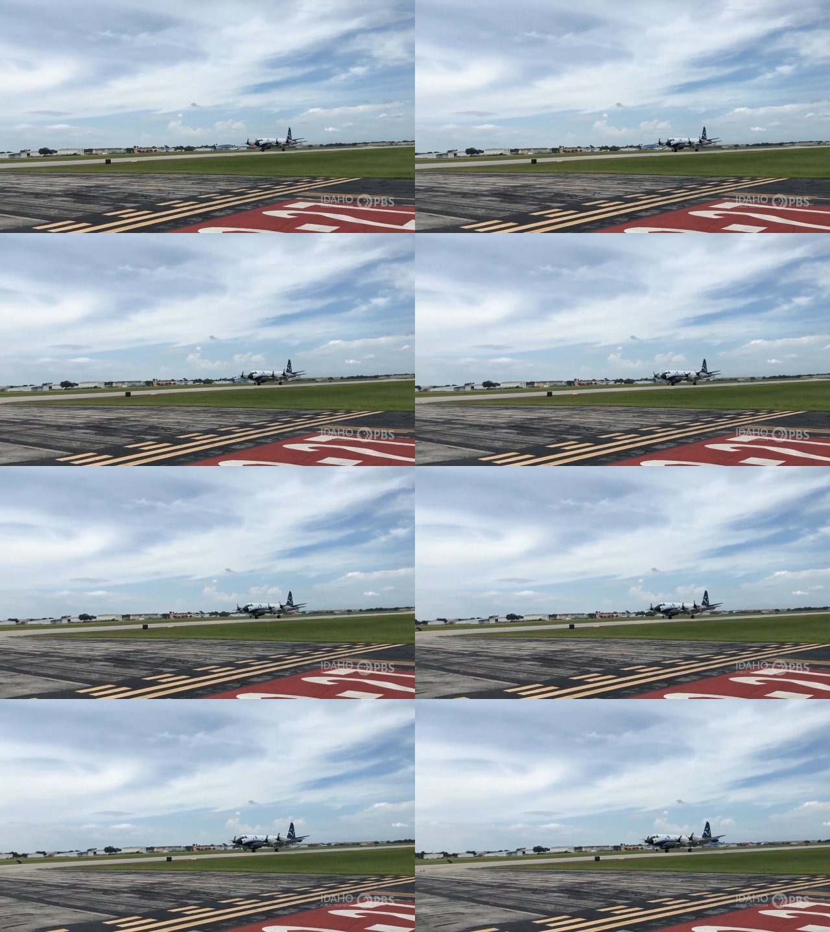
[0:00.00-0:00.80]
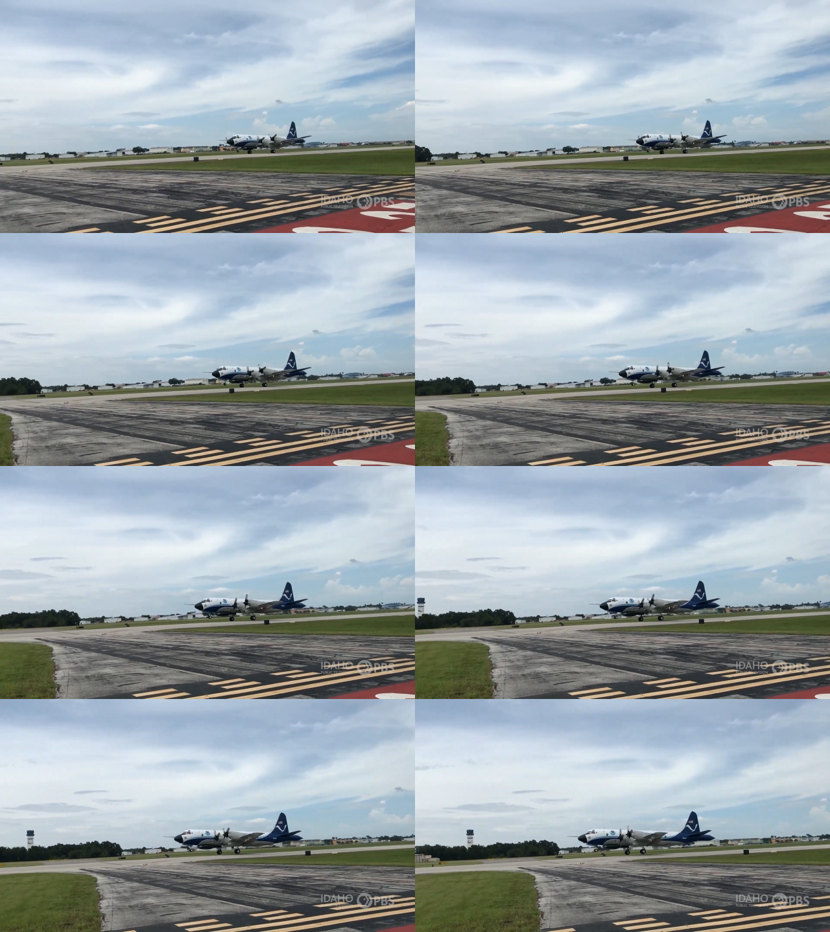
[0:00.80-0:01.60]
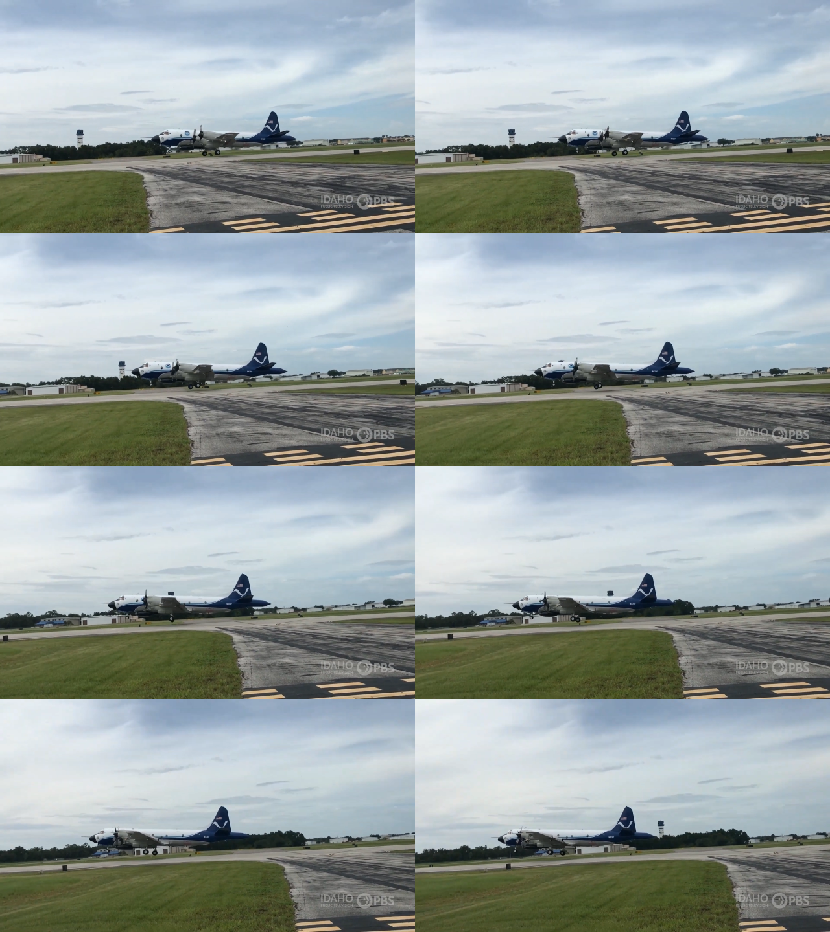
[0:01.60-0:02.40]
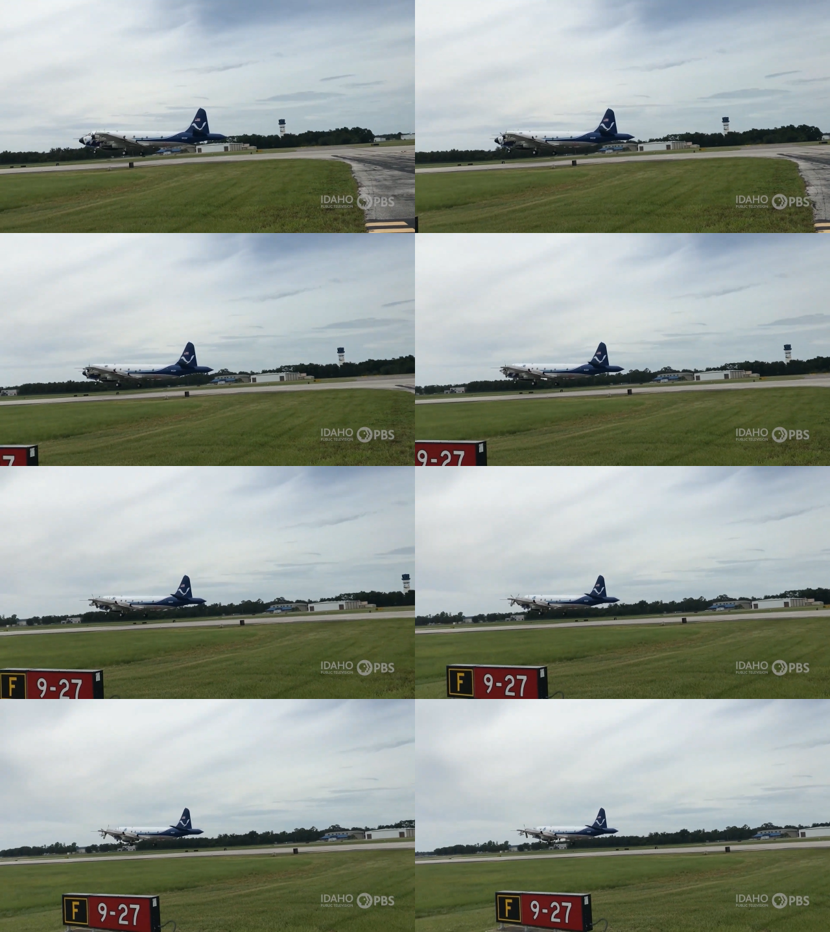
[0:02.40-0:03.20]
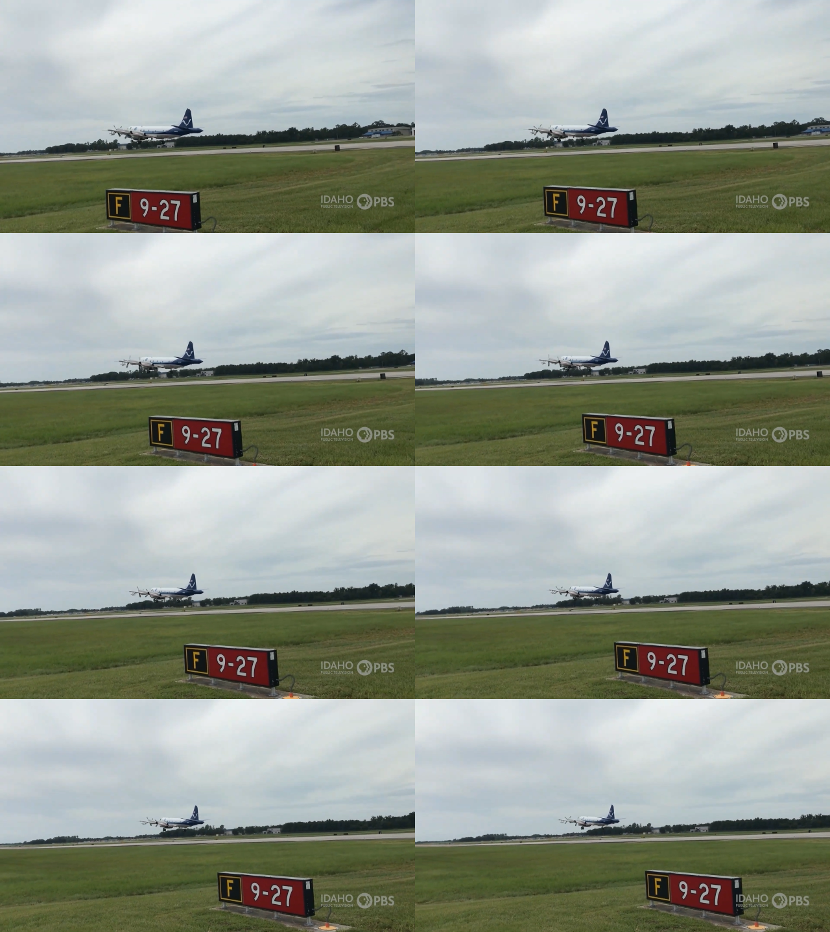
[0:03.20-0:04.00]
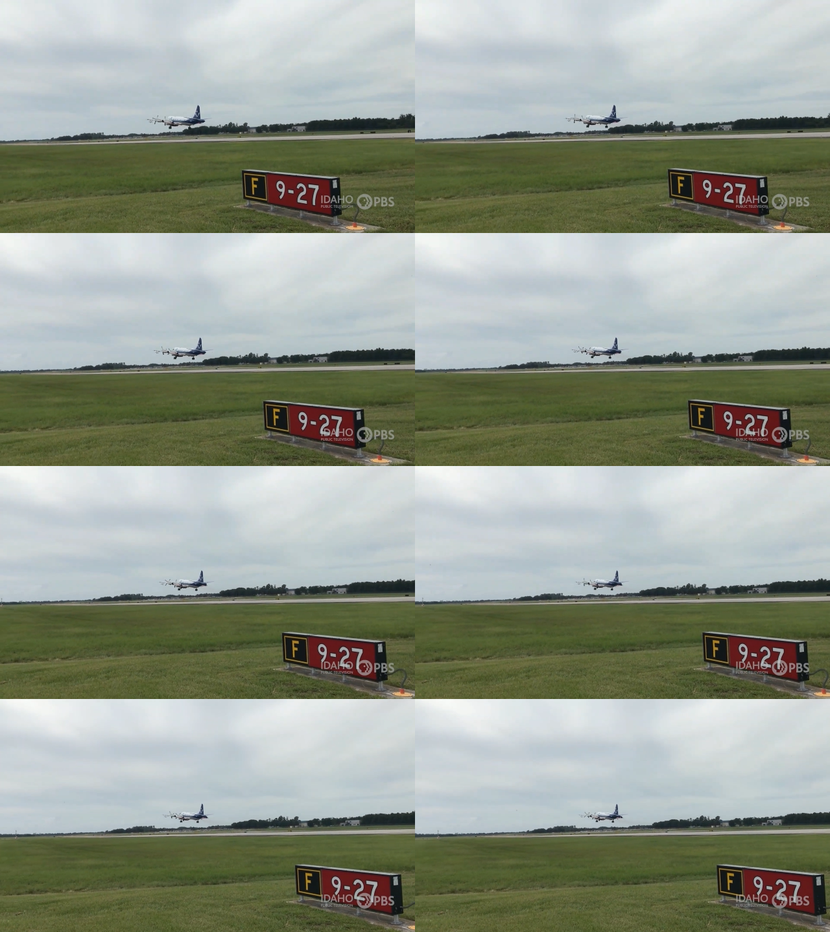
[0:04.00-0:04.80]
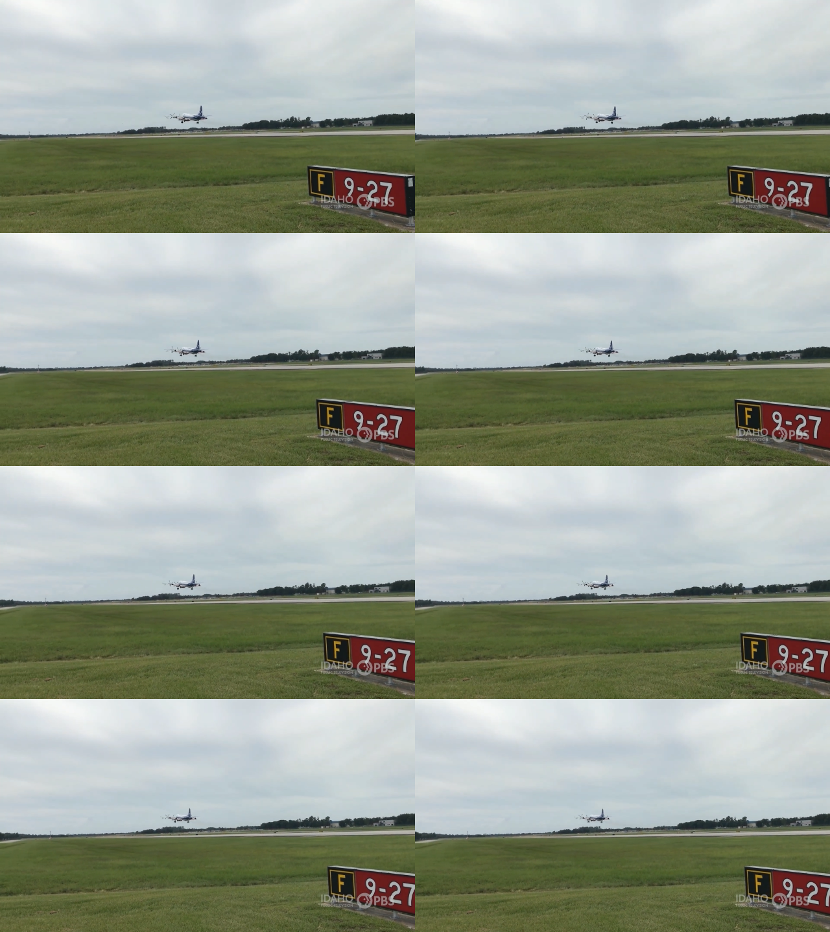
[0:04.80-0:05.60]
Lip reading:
Nobody's mouth can be seen.